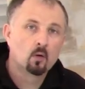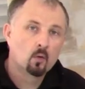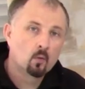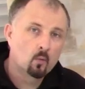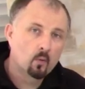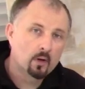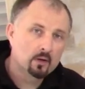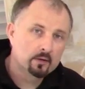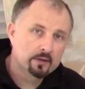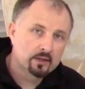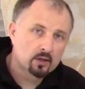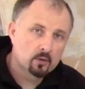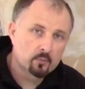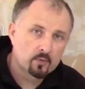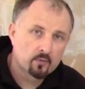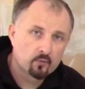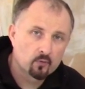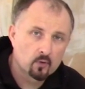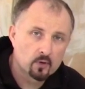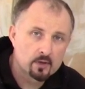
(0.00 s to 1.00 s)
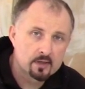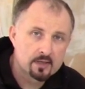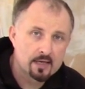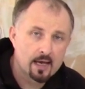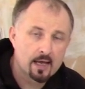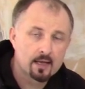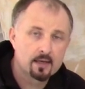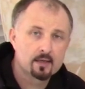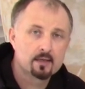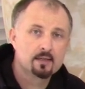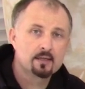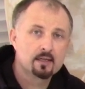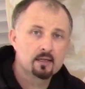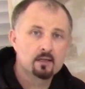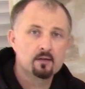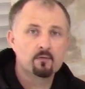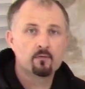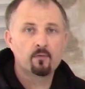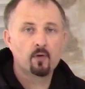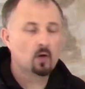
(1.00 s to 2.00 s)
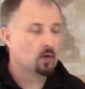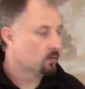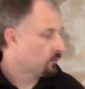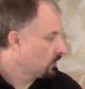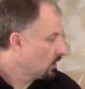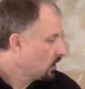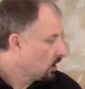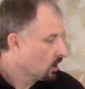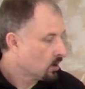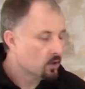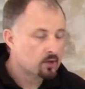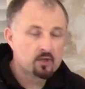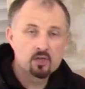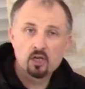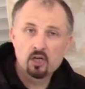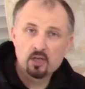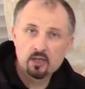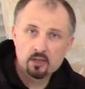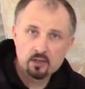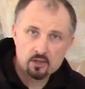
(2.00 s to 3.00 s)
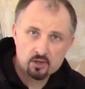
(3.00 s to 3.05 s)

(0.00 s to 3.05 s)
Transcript: Welding up the front end did involve turning the